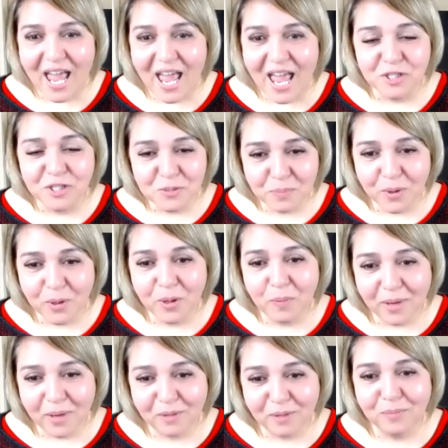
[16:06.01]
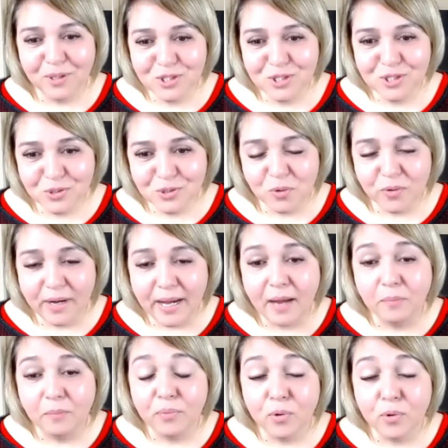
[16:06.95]
and spoke about my story
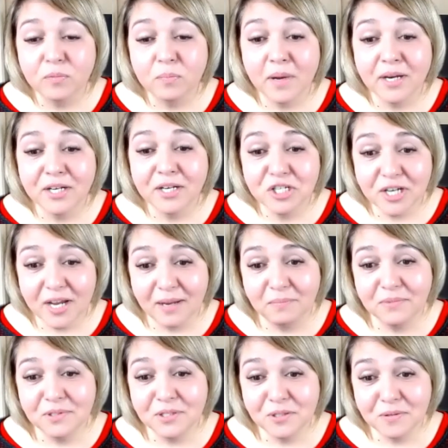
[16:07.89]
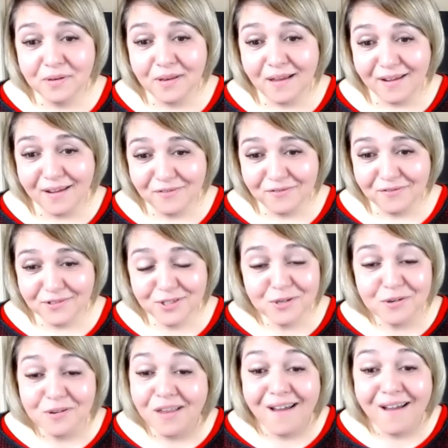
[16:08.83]
and brought my shame to
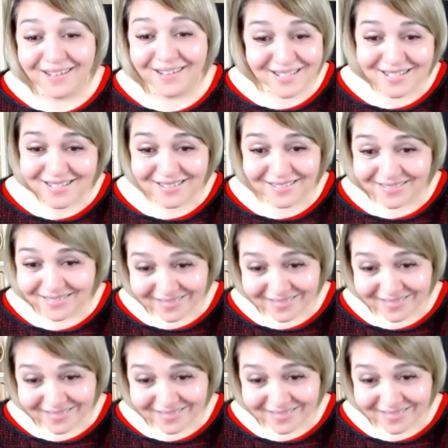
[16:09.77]
light.